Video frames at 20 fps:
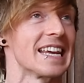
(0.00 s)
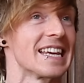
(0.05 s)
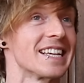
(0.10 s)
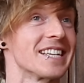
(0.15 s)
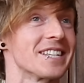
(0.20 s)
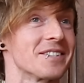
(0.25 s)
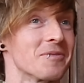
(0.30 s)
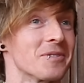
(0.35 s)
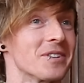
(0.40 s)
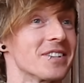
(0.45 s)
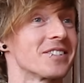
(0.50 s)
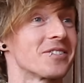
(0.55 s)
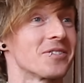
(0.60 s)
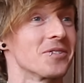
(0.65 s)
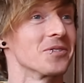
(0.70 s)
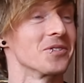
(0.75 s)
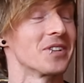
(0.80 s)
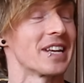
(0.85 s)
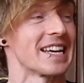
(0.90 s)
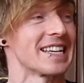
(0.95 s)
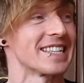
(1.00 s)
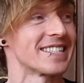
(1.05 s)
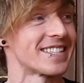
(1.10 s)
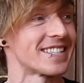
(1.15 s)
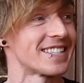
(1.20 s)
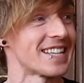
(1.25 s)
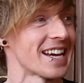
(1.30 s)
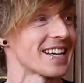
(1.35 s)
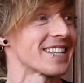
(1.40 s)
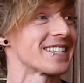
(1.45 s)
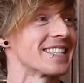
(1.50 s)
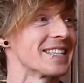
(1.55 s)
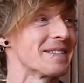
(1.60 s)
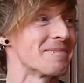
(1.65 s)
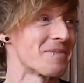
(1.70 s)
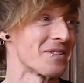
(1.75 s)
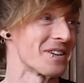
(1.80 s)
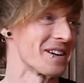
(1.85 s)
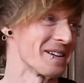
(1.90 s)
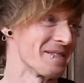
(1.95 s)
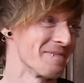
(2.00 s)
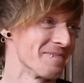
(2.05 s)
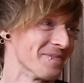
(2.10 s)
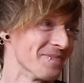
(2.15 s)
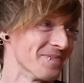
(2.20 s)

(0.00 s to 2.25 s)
is what is called a sexy prime.